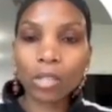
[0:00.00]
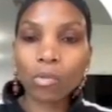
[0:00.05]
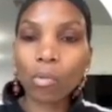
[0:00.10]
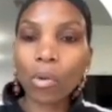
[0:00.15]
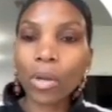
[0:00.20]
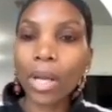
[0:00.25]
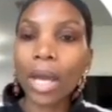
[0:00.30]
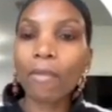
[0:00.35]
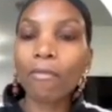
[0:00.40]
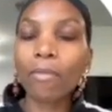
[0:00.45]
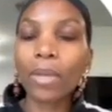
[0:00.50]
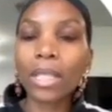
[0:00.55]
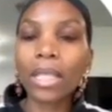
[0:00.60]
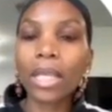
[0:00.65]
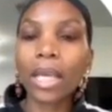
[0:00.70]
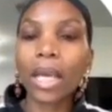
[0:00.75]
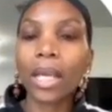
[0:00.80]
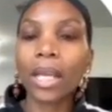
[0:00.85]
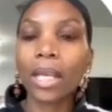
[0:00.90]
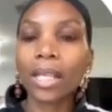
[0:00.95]
is what I've been
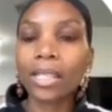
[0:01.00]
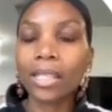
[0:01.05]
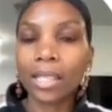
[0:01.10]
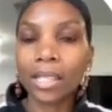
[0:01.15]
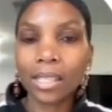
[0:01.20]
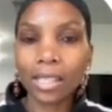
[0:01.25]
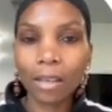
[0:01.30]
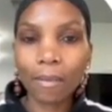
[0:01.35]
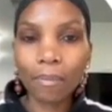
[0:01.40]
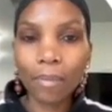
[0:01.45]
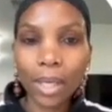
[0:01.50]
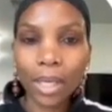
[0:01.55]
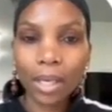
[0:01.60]
getting since I've